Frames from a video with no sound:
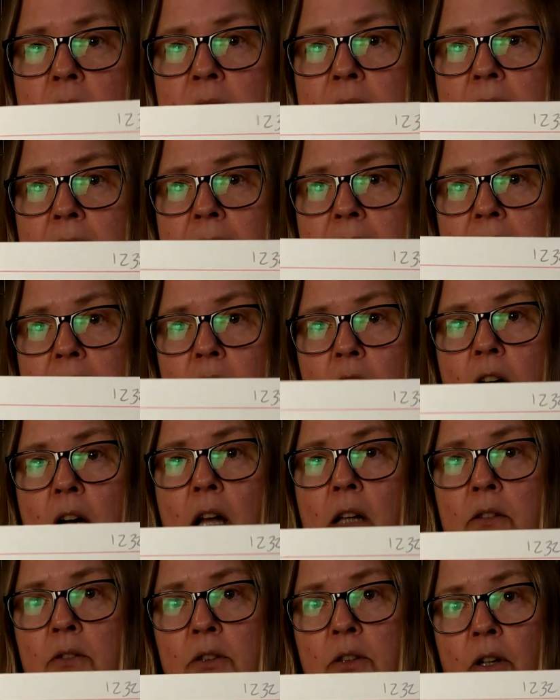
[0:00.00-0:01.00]
Then I have a
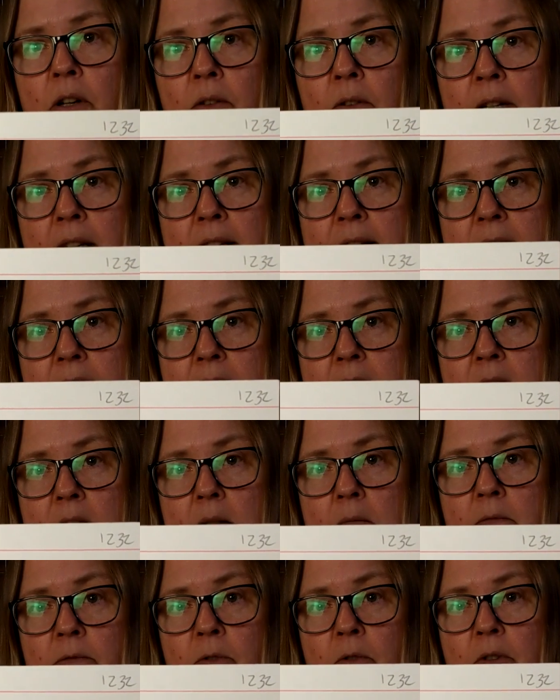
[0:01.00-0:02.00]
color coding
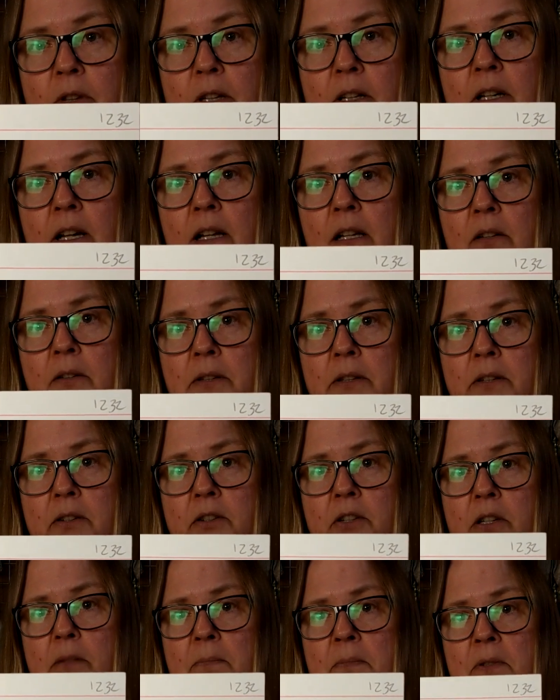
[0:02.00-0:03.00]
system for the color of the
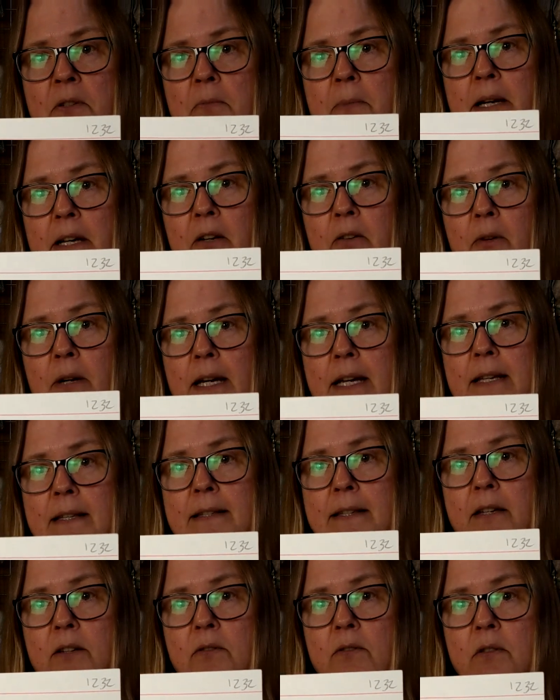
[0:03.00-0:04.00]
sheep. So my grays,
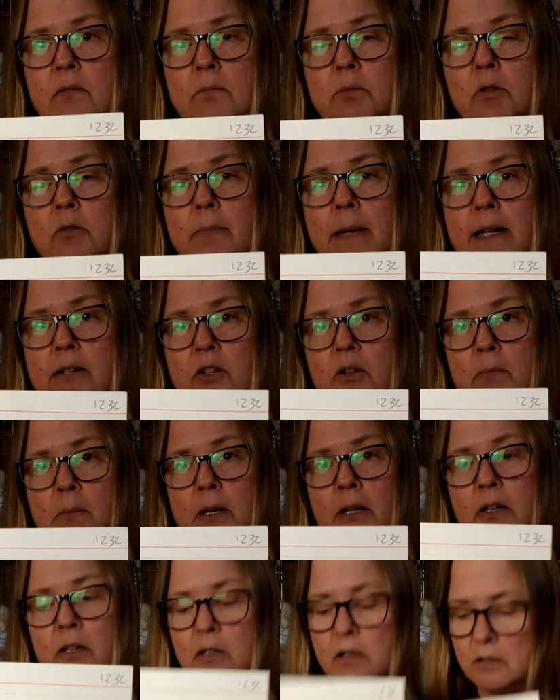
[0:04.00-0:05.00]
I use a blue magic
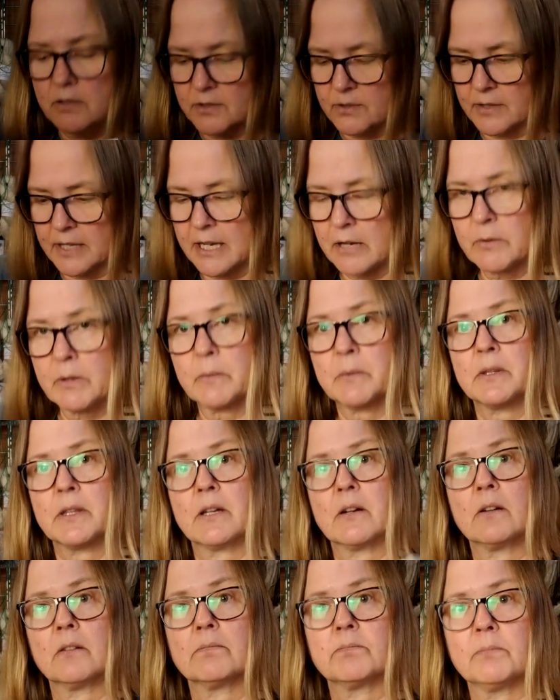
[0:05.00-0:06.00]
marker, so that way when
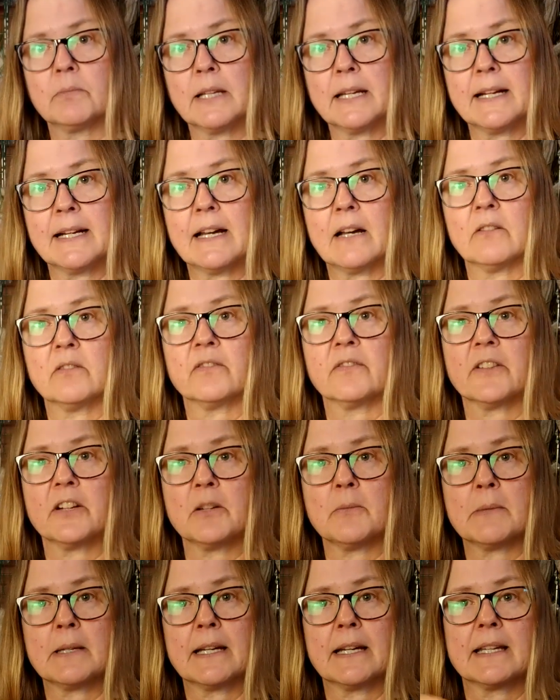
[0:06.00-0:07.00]
they're laid out in front
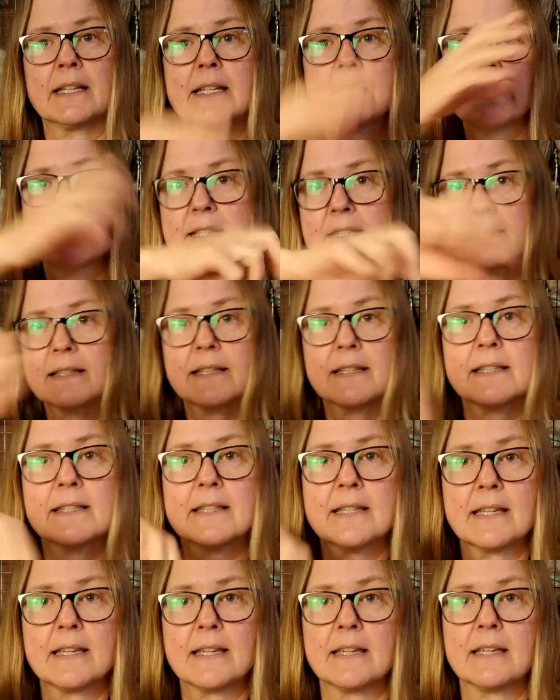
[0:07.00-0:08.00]
of me, I can easily
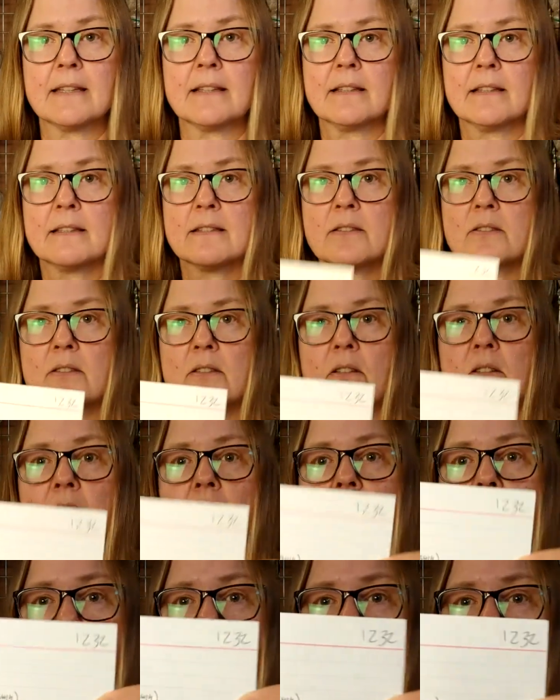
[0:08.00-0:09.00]
see. It's just a good
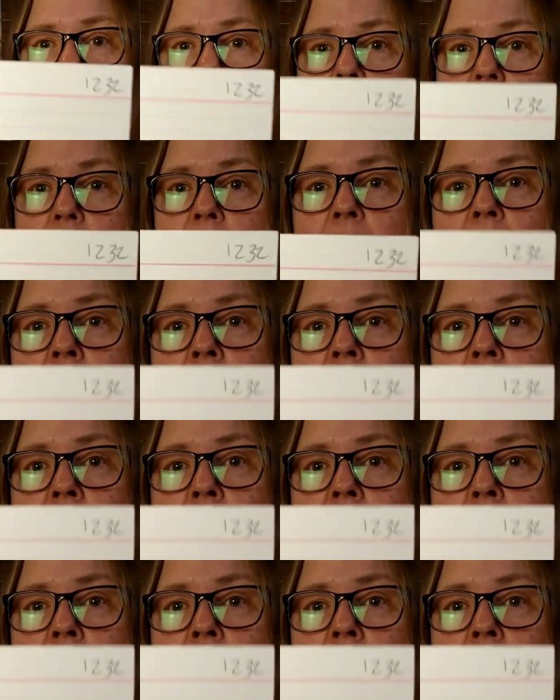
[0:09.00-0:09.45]
visual aid.